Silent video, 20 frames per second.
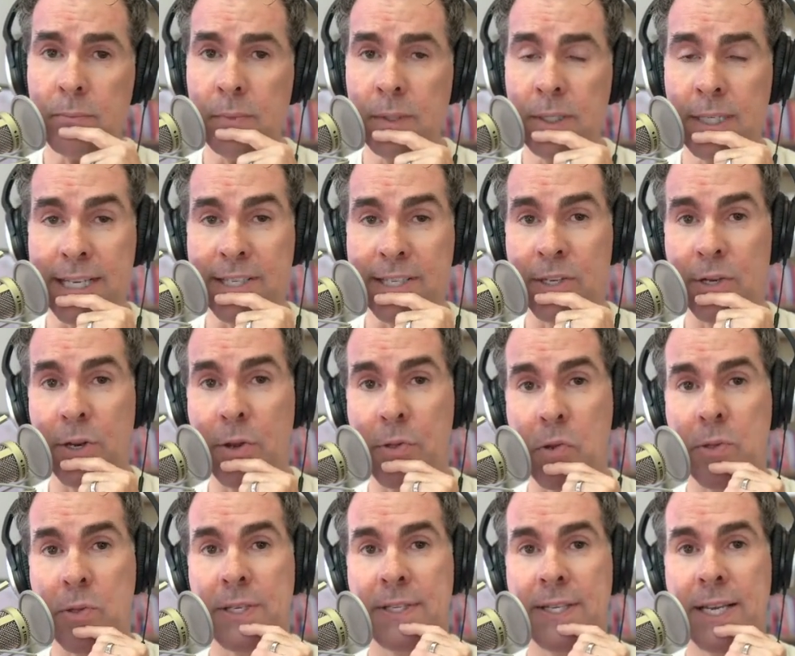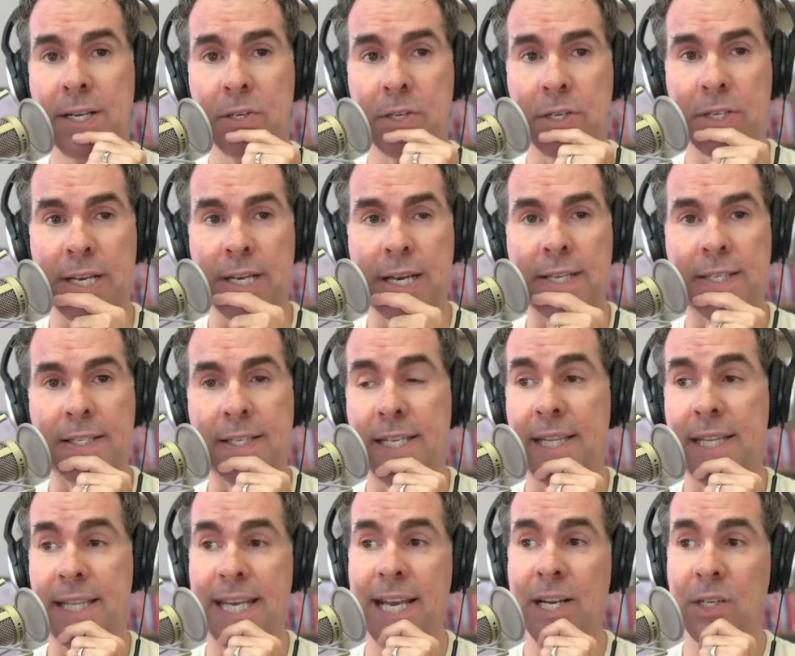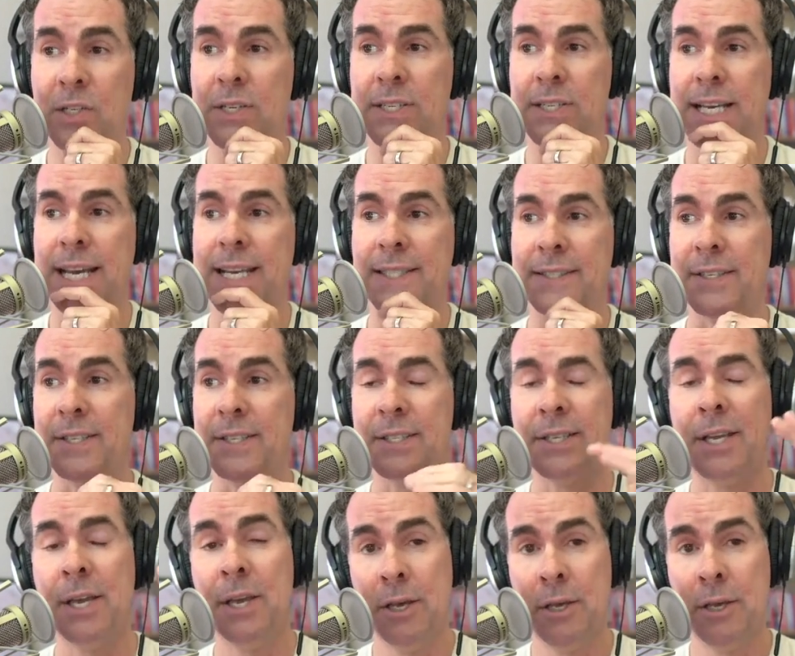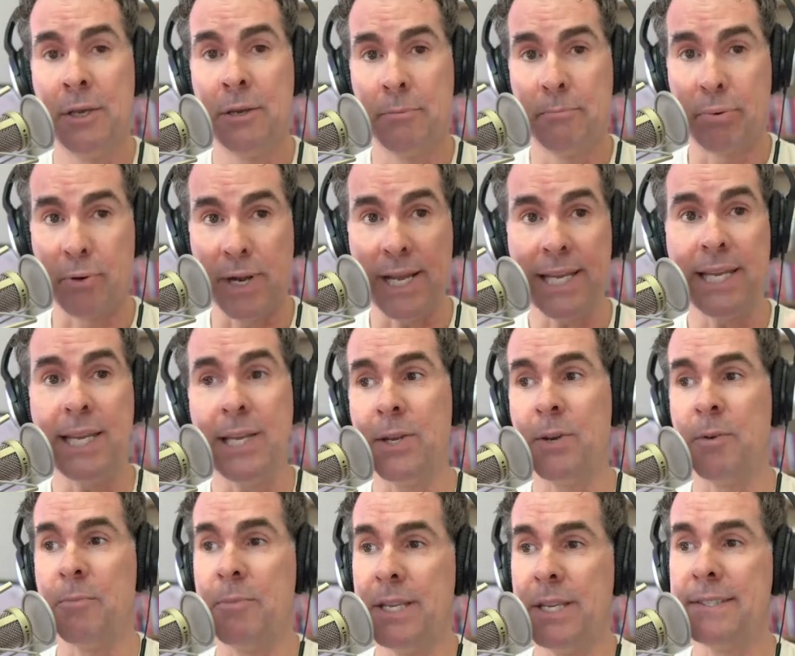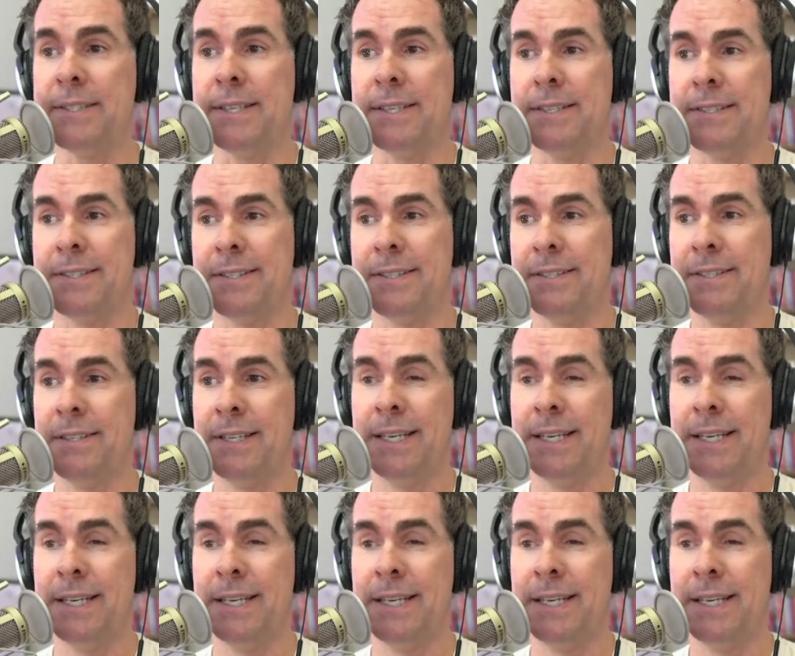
I took her through this exercise. And the exercise is breaking your business.